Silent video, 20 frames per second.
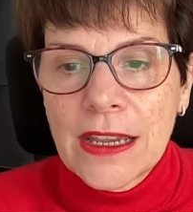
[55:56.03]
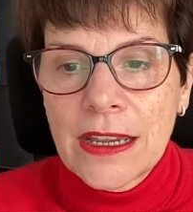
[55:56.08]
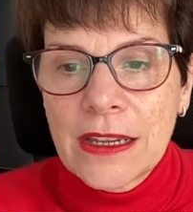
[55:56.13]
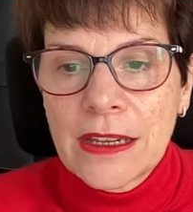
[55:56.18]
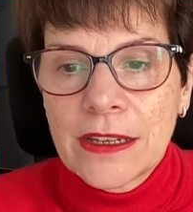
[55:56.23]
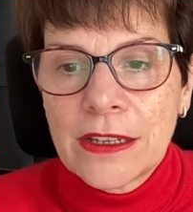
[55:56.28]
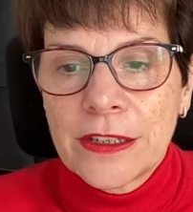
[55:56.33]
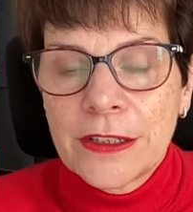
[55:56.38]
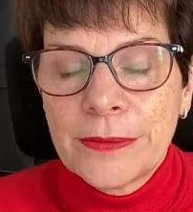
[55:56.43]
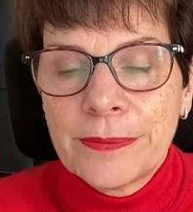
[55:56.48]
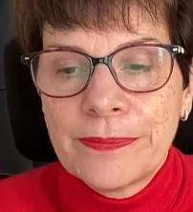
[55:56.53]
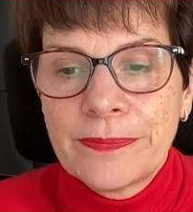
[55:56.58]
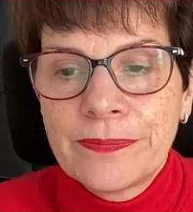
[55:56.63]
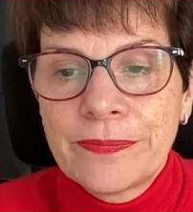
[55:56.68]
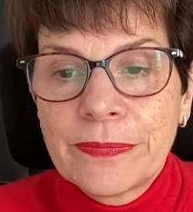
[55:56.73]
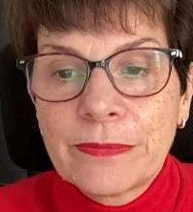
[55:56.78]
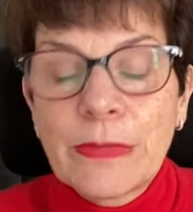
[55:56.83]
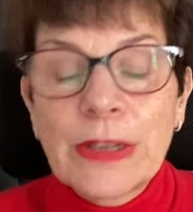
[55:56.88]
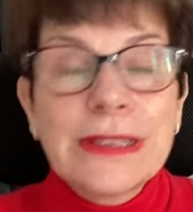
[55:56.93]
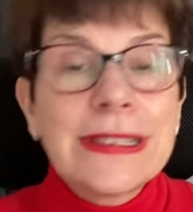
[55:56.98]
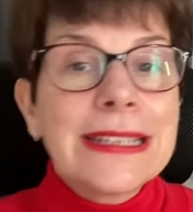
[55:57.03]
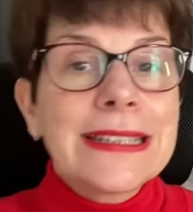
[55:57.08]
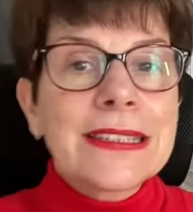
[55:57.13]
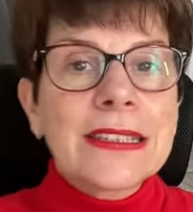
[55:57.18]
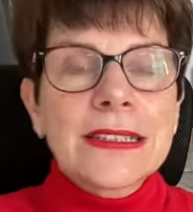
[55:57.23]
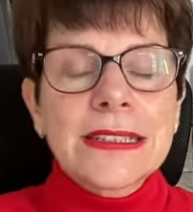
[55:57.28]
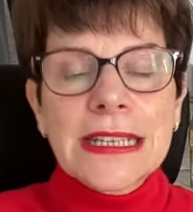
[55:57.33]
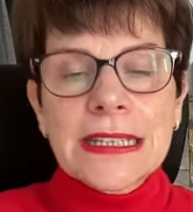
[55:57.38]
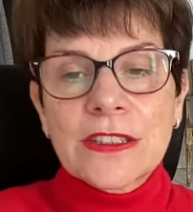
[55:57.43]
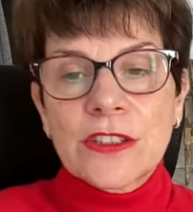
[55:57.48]
Um, well, that's
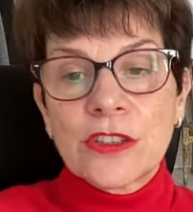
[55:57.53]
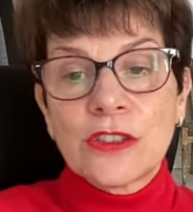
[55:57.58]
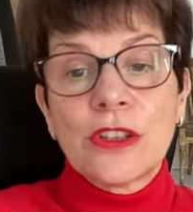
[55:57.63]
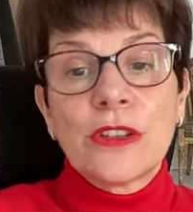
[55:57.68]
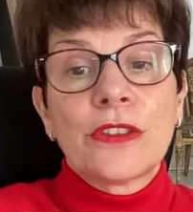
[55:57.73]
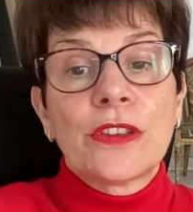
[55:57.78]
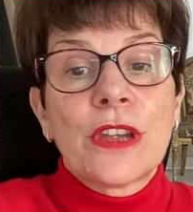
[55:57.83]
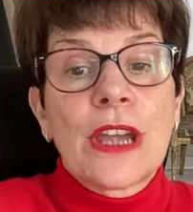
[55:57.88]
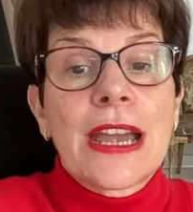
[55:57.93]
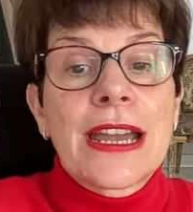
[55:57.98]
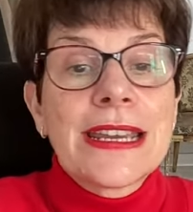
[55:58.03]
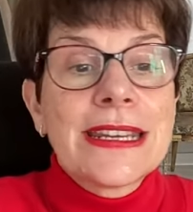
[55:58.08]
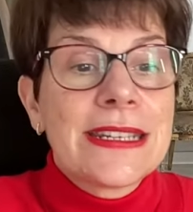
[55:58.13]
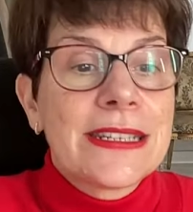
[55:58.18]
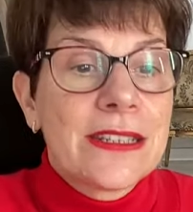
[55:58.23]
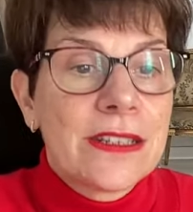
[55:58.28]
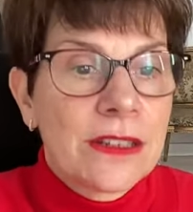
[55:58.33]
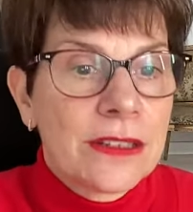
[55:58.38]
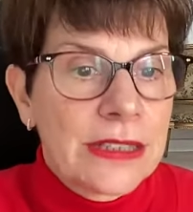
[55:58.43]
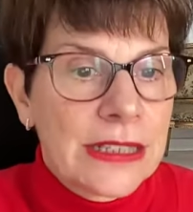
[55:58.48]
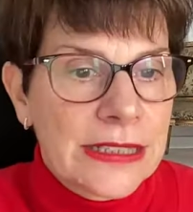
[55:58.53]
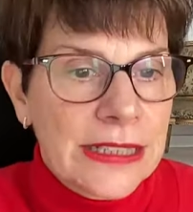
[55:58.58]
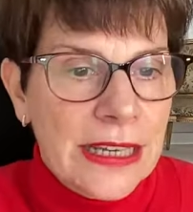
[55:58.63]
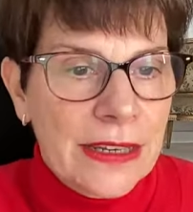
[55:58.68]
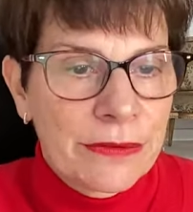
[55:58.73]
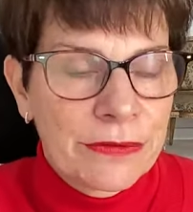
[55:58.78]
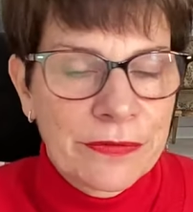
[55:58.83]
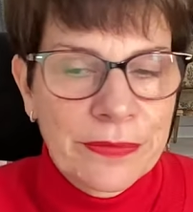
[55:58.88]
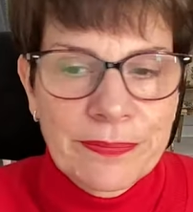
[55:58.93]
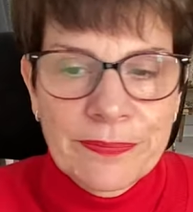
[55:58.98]
that's another idea that I
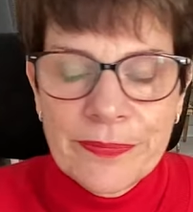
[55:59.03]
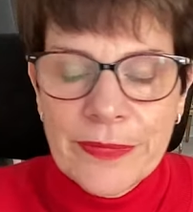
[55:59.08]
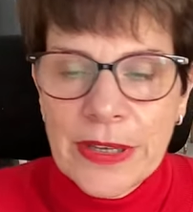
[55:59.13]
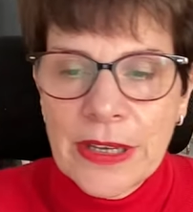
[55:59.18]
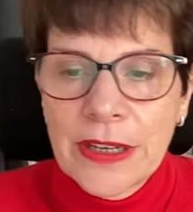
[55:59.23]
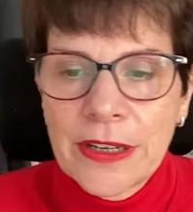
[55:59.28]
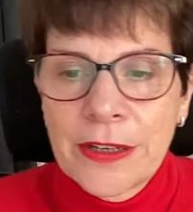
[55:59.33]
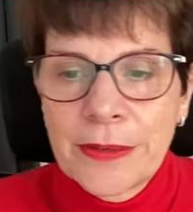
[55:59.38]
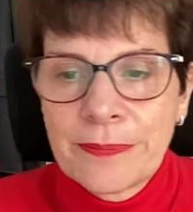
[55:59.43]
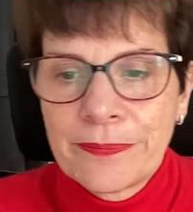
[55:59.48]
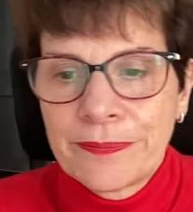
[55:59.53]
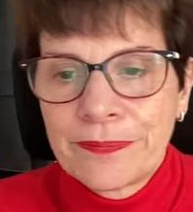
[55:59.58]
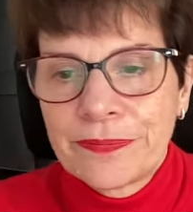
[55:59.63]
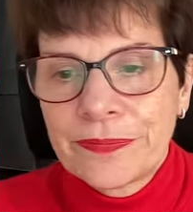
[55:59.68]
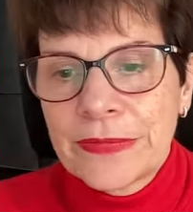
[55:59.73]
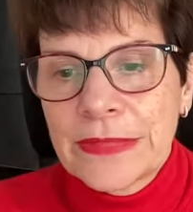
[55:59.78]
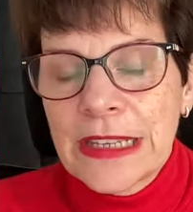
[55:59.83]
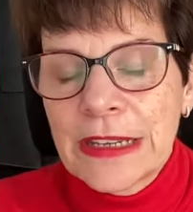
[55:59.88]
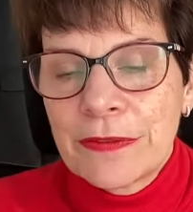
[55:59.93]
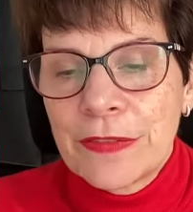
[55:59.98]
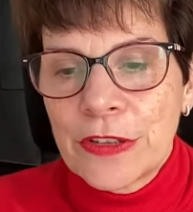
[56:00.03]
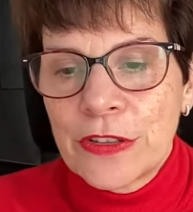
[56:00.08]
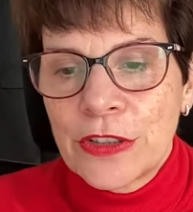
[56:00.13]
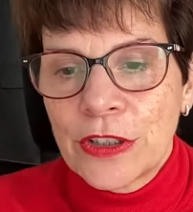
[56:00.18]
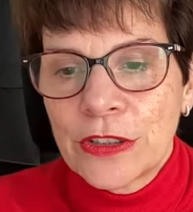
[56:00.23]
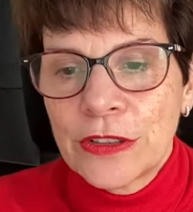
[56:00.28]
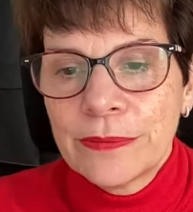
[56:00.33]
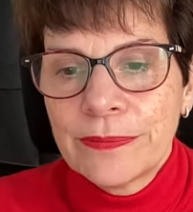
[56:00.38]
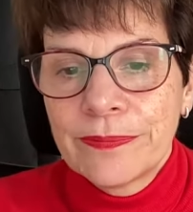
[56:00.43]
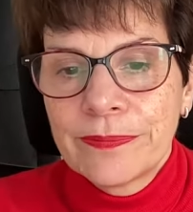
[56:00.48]
have um, never
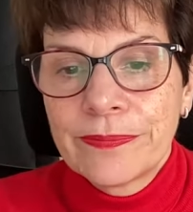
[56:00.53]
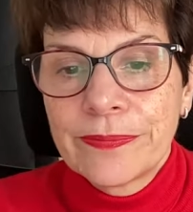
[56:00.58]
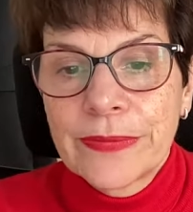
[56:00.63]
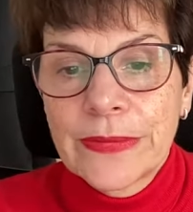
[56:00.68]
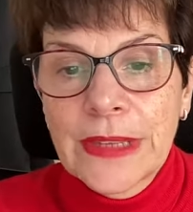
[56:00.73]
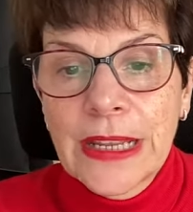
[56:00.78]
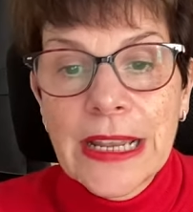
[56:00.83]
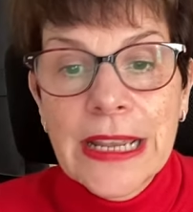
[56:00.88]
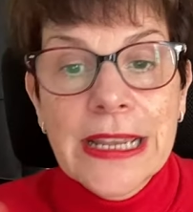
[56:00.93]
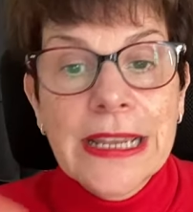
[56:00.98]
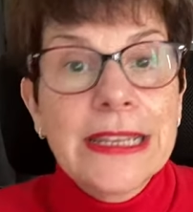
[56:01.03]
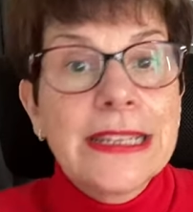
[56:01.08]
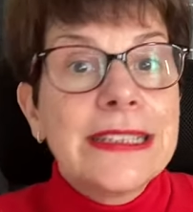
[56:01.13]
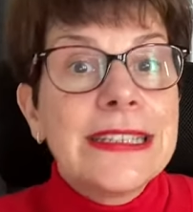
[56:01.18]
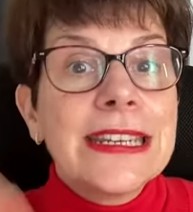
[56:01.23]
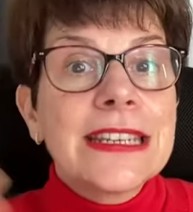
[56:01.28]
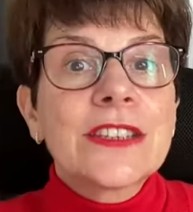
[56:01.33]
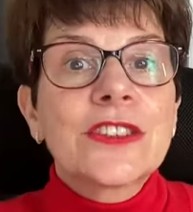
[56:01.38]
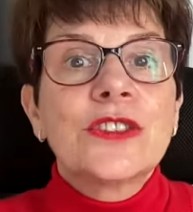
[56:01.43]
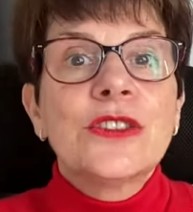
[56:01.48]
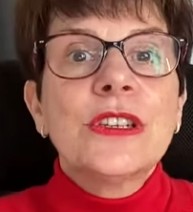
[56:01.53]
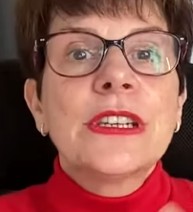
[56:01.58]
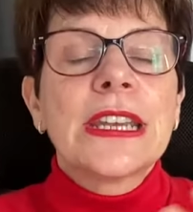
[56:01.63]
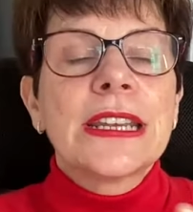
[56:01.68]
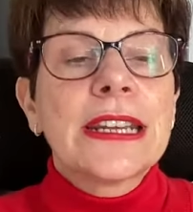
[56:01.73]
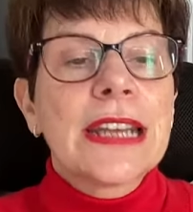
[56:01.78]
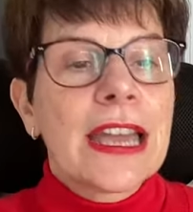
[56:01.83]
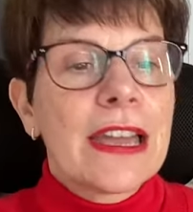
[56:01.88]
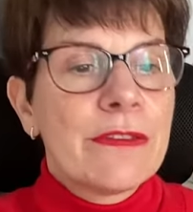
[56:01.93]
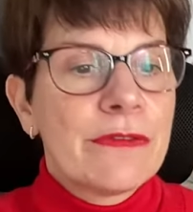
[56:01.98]
done. Yes, you can
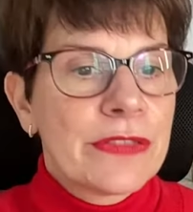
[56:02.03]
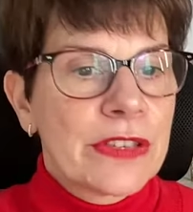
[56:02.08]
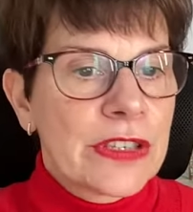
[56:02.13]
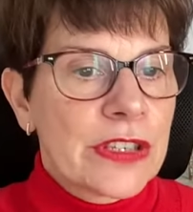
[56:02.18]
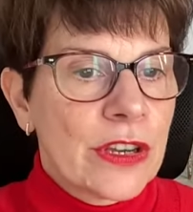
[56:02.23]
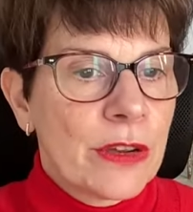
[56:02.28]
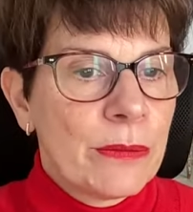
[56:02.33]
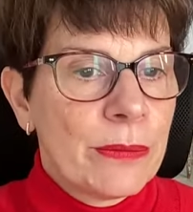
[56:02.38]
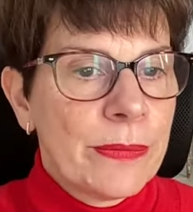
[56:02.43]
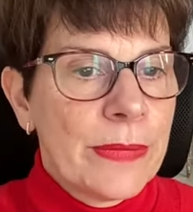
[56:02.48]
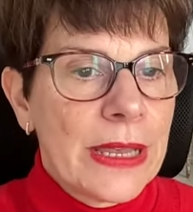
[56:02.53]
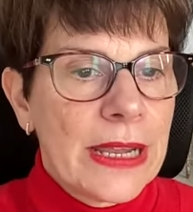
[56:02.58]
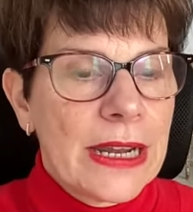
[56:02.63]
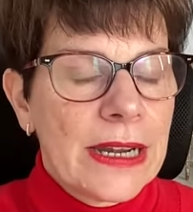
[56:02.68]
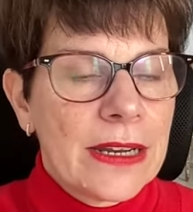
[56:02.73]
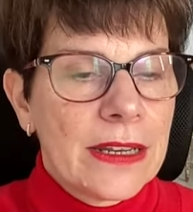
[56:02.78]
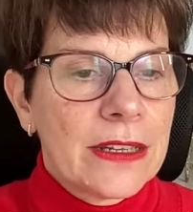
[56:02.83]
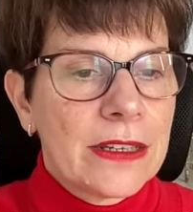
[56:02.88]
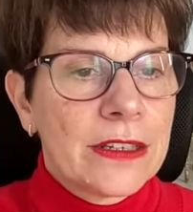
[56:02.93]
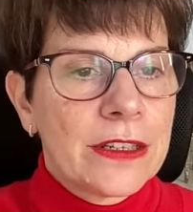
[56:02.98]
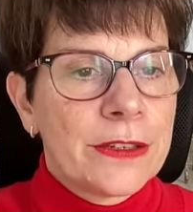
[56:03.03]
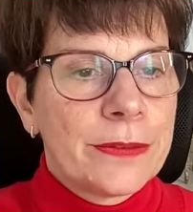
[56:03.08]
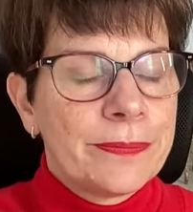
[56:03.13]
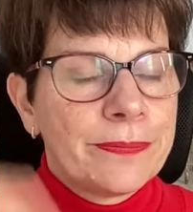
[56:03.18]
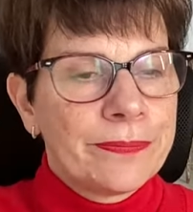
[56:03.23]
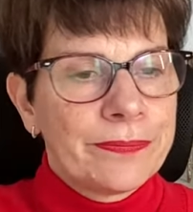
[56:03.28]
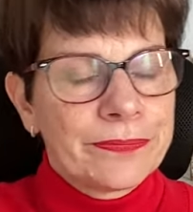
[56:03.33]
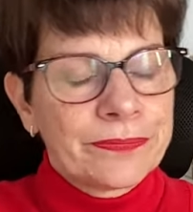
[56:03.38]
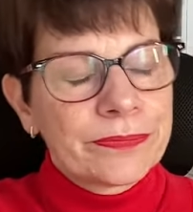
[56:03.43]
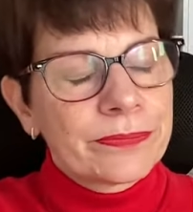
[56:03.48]
have some
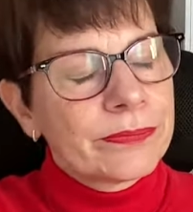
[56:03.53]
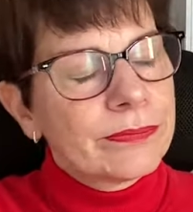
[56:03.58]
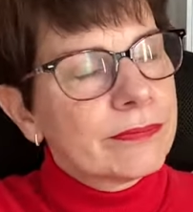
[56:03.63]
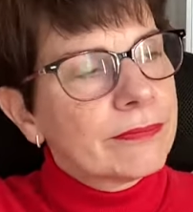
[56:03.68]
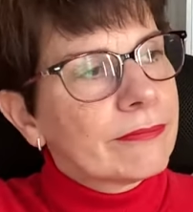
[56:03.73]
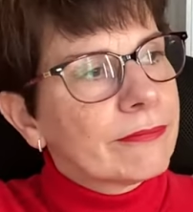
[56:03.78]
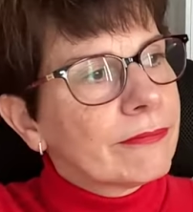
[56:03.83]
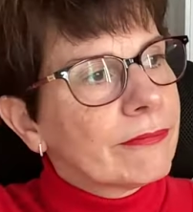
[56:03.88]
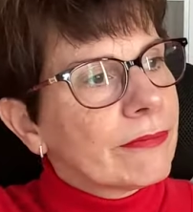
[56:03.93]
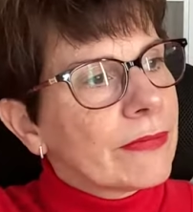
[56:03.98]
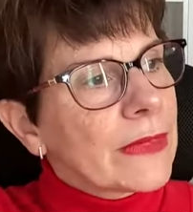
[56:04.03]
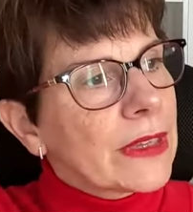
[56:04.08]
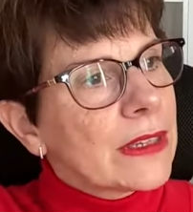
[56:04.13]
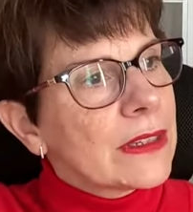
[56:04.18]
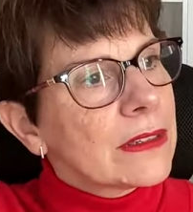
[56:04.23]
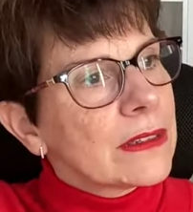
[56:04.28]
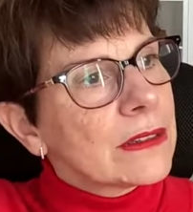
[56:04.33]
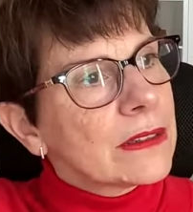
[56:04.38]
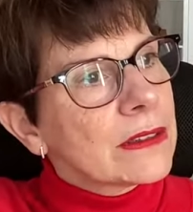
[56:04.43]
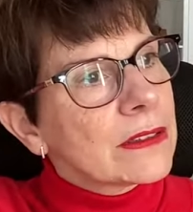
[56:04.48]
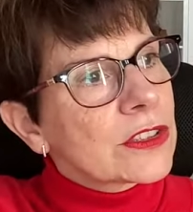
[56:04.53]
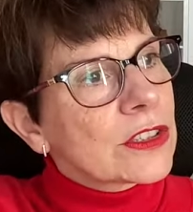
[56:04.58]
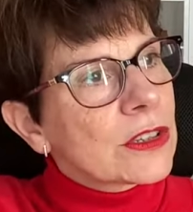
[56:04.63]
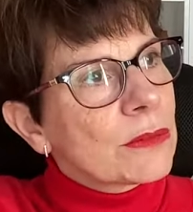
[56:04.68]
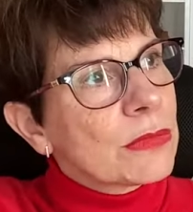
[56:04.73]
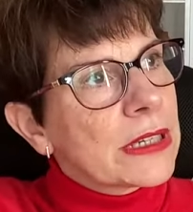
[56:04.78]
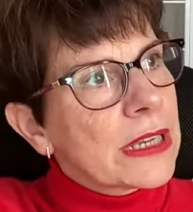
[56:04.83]
um, some